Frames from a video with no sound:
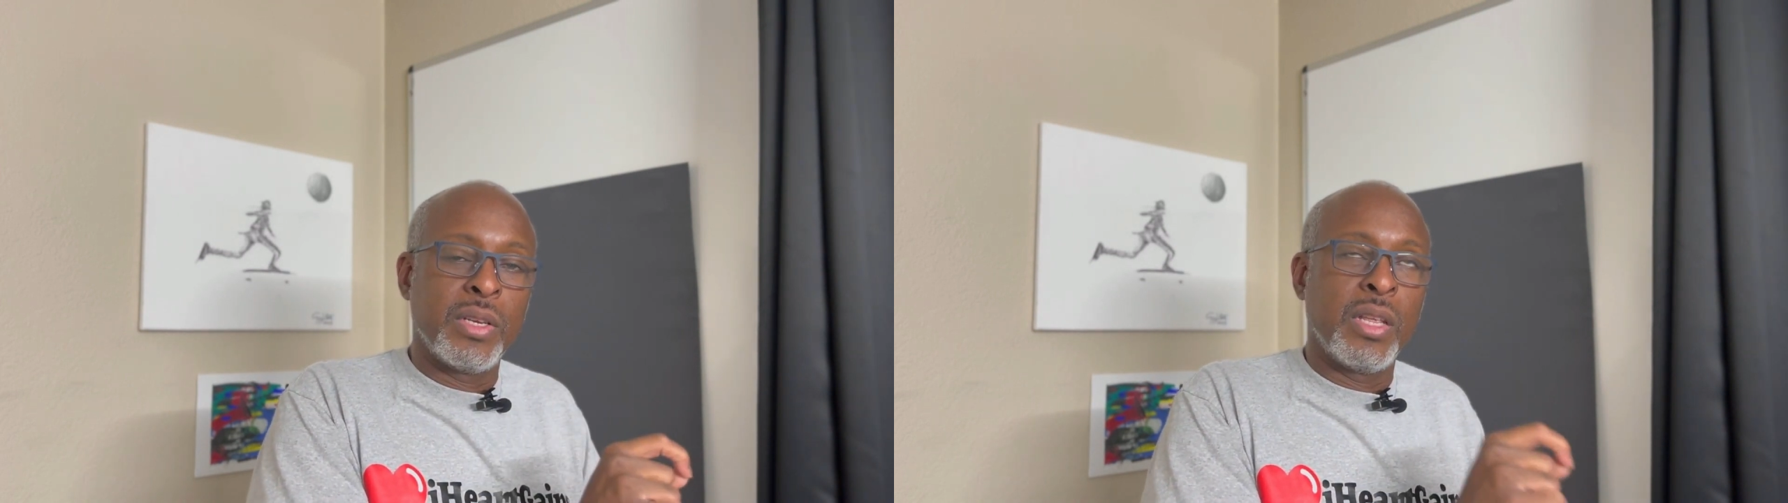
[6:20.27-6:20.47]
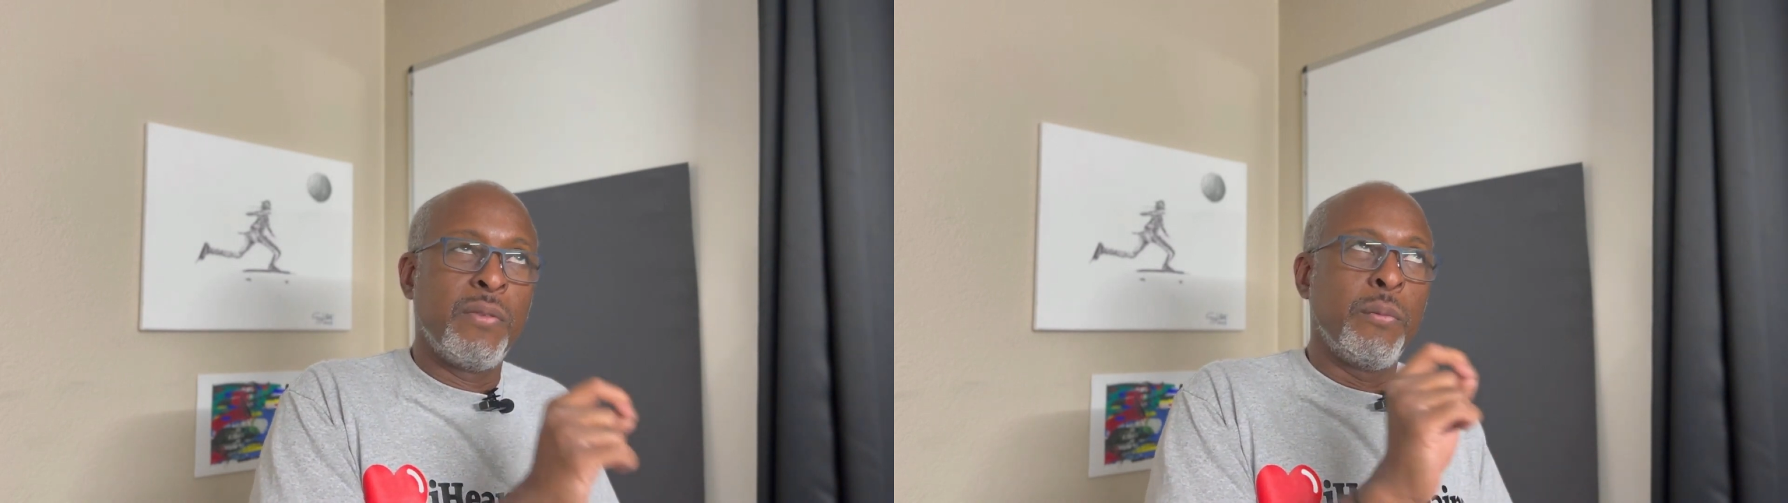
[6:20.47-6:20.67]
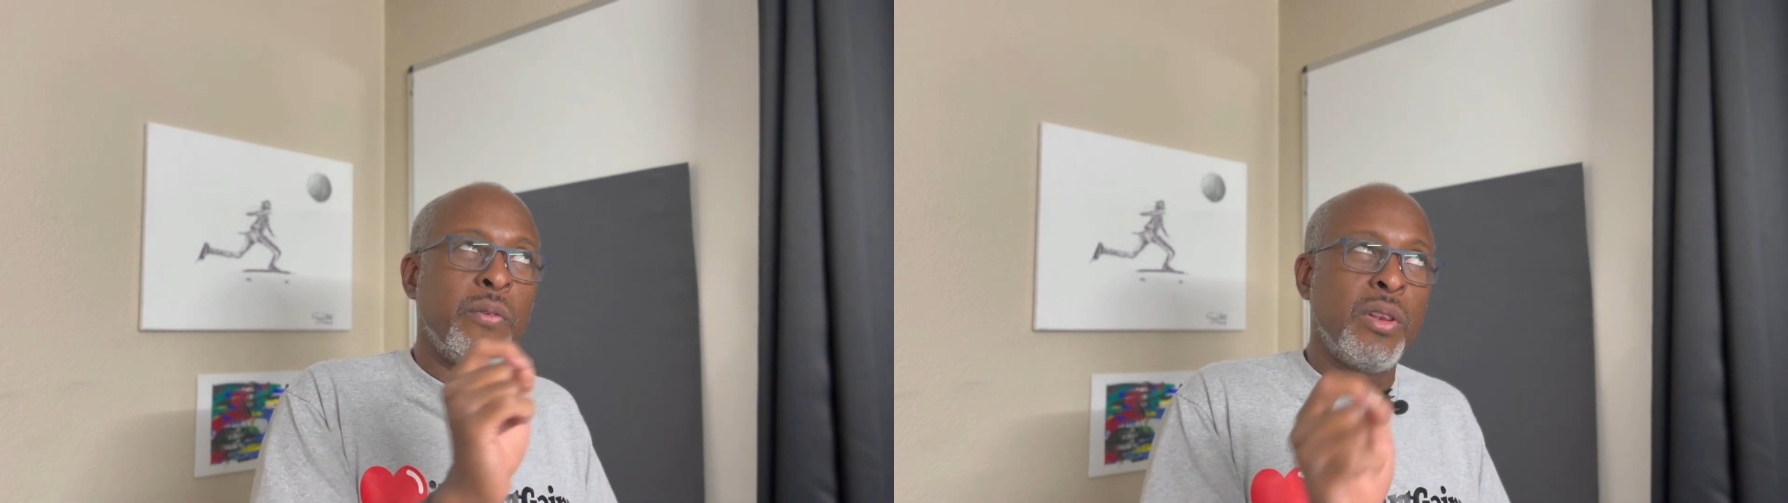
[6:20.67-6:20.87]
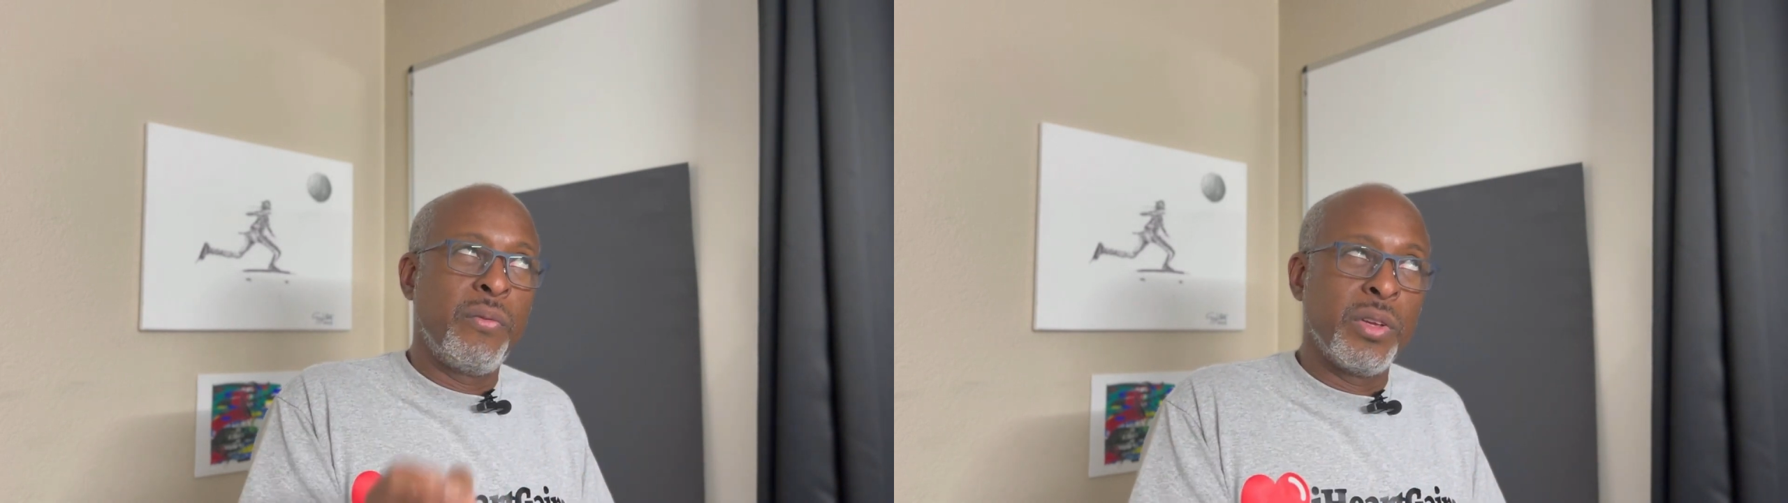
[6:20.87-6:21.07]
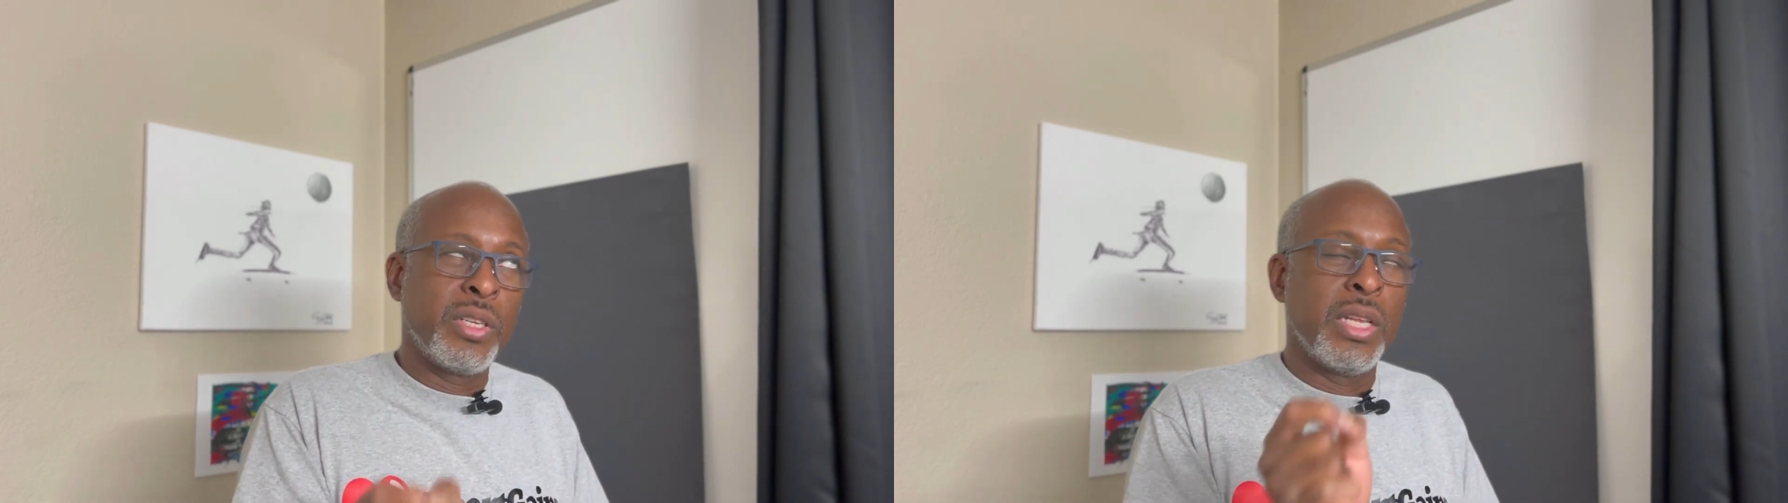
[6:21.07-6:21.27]
If you're
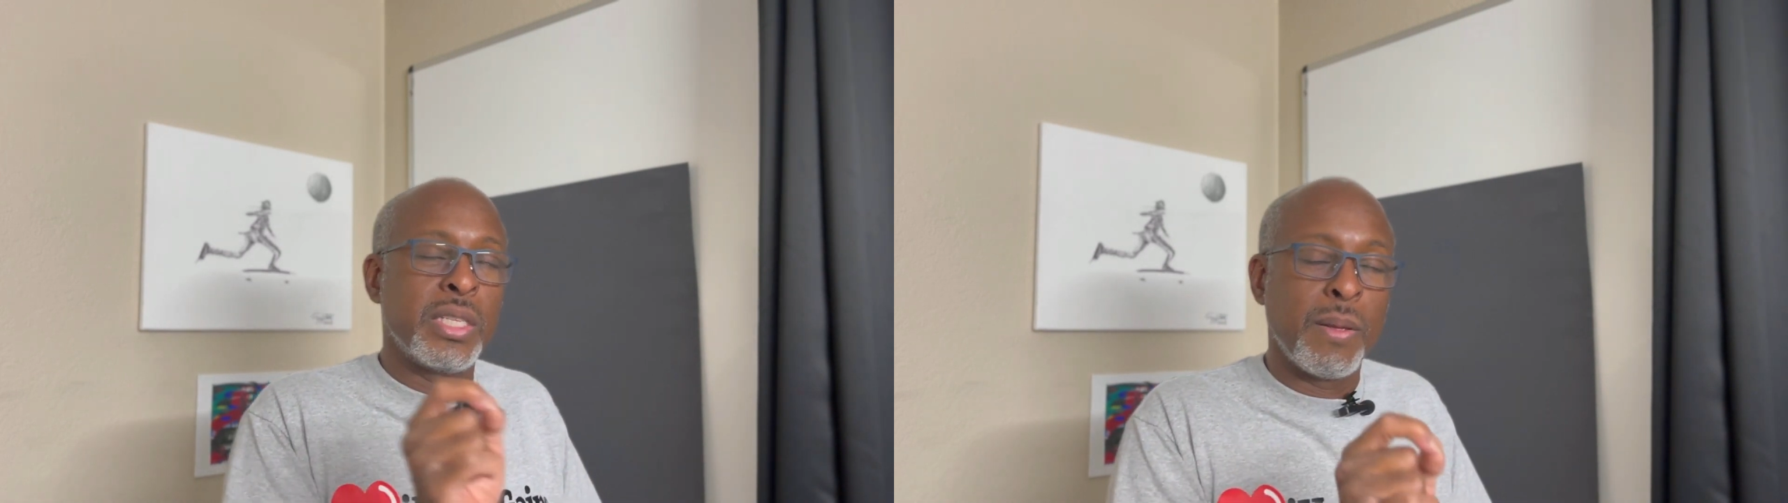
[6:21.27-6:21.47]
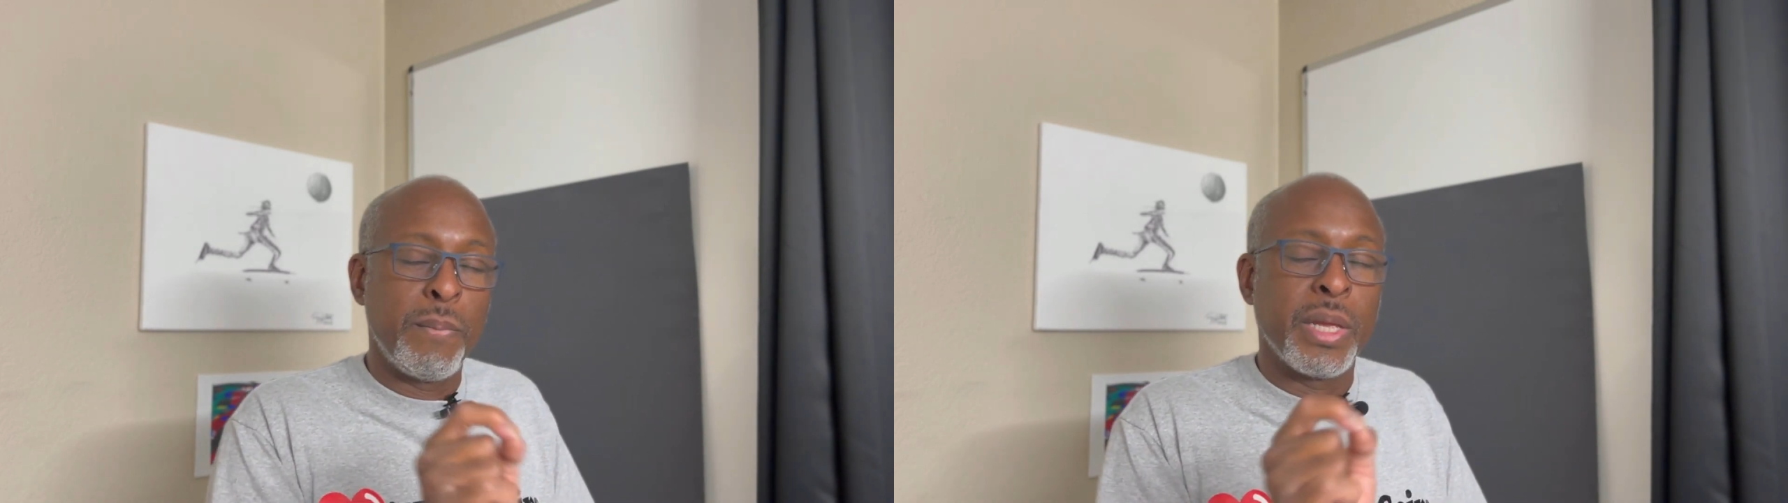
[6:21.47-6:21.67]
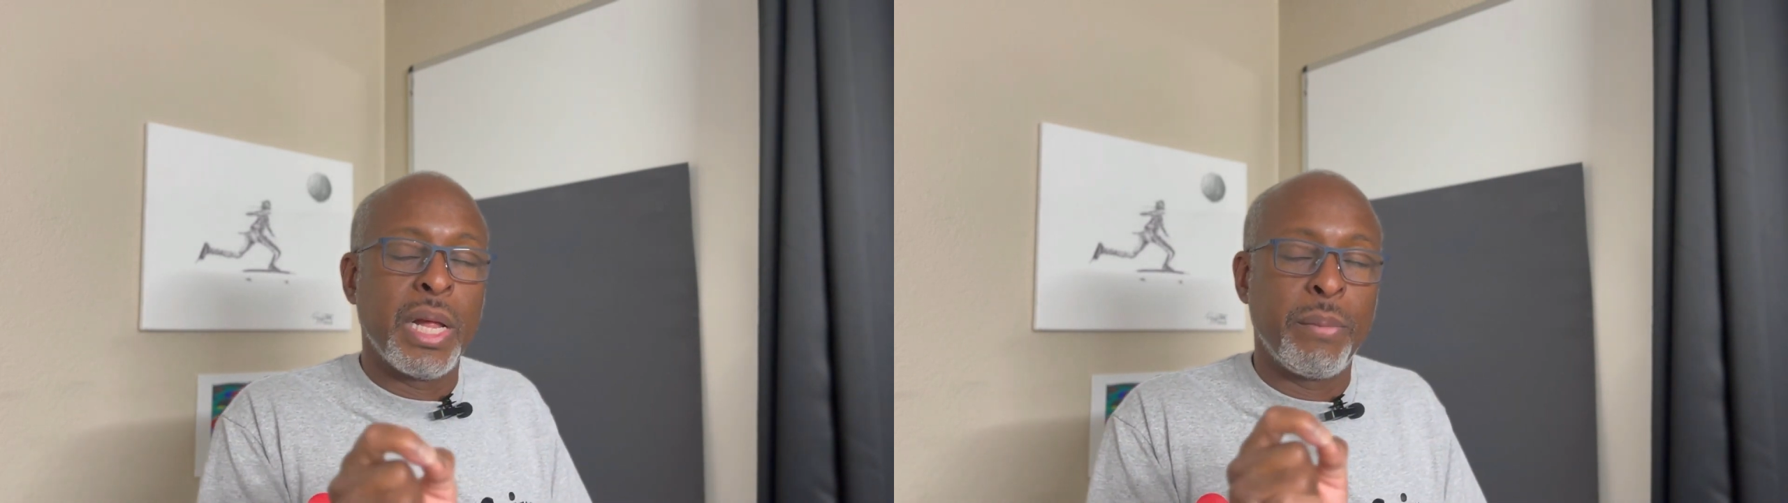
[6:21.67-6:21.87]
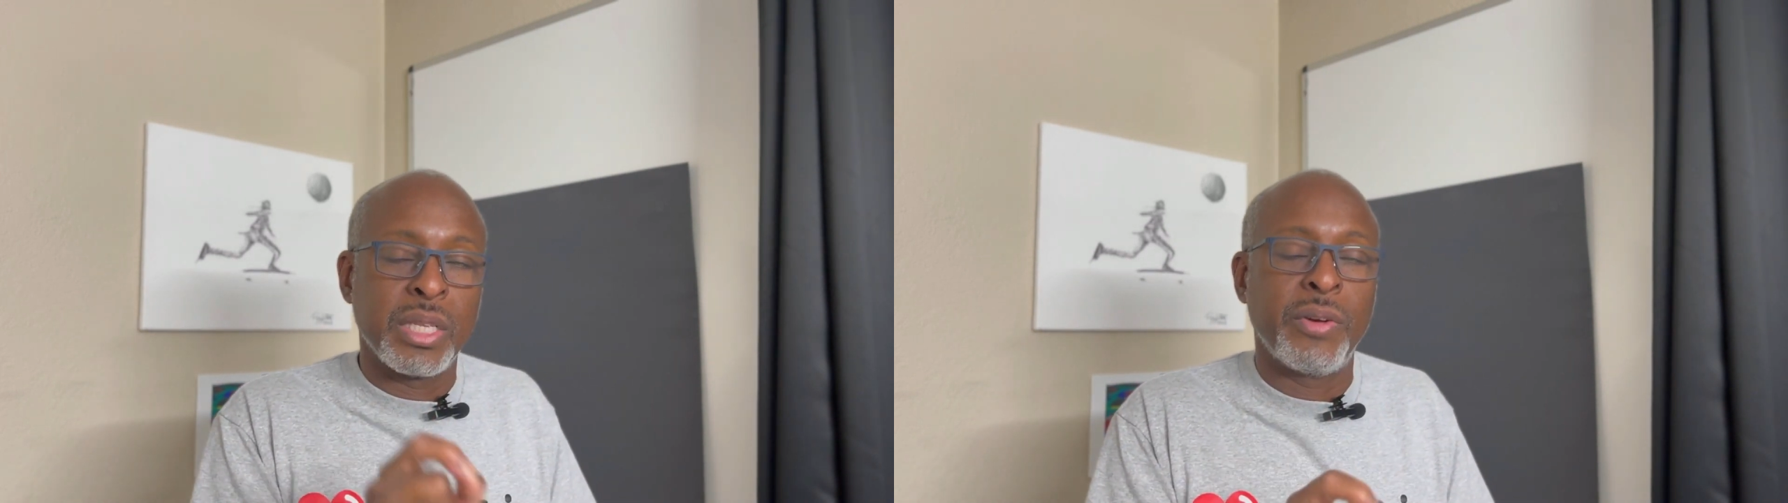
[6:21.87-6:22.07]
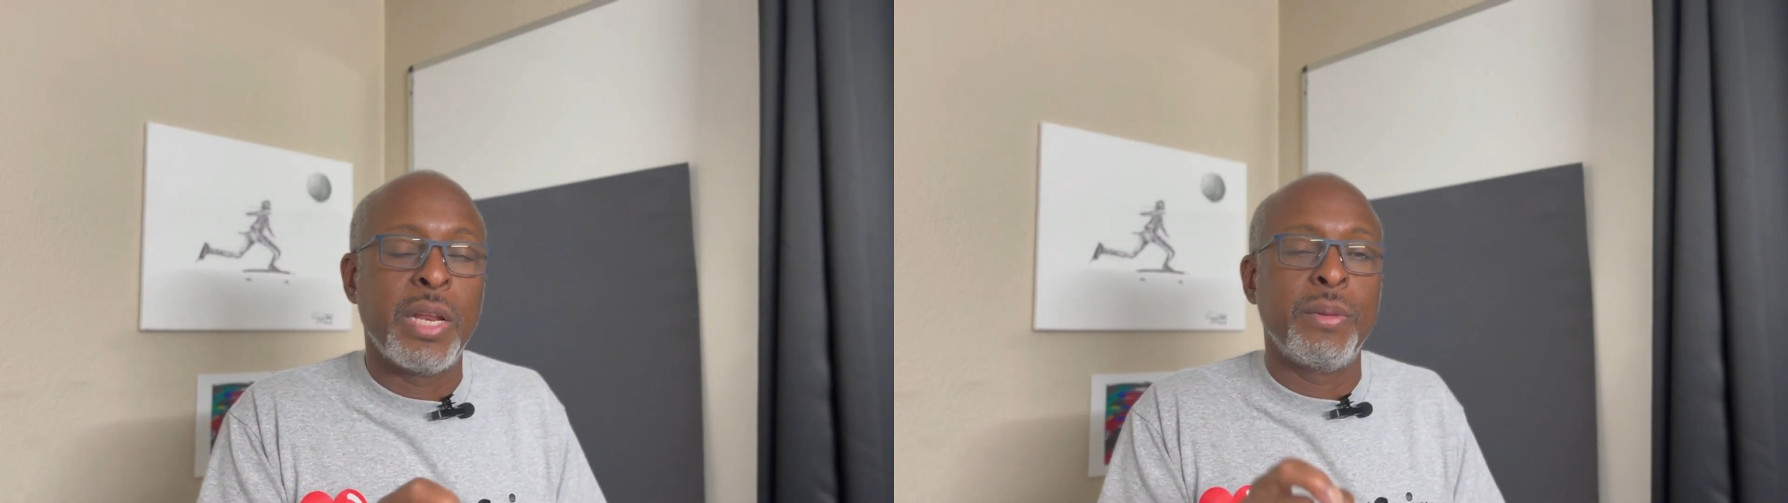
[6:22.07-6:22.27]
deficient in some B-complex
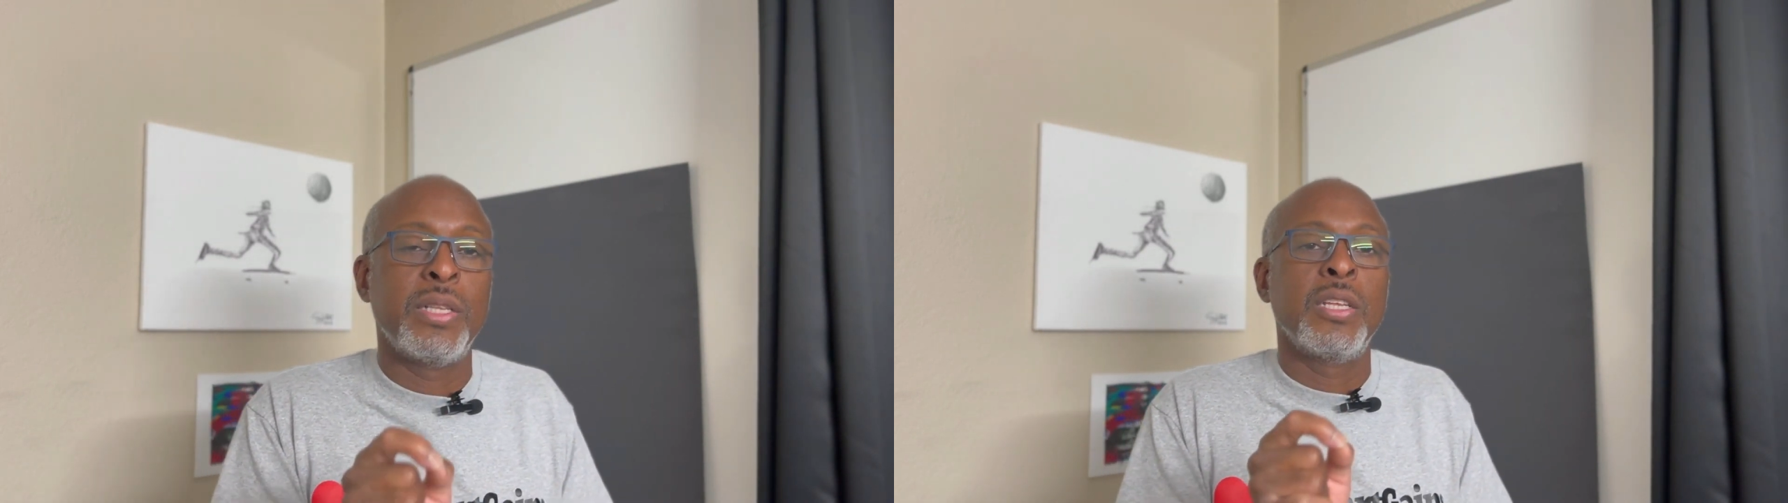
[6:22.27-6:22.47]
vitamins,